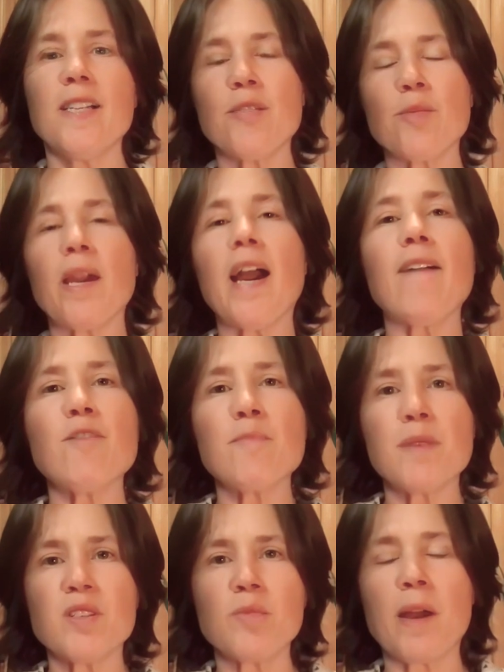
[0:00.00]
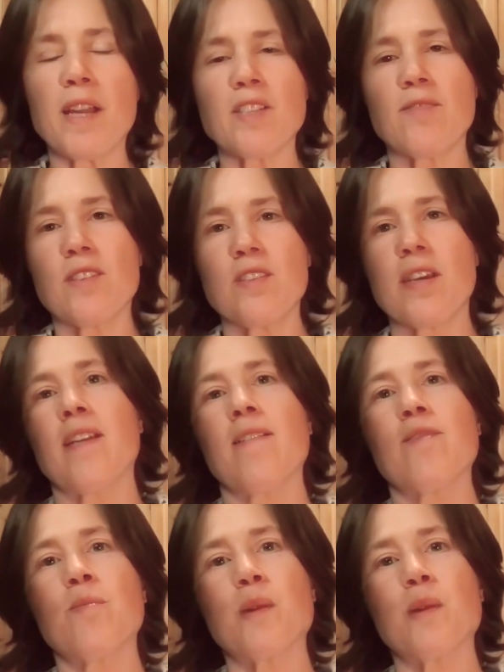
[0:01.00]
do we have a mismatch of incentives?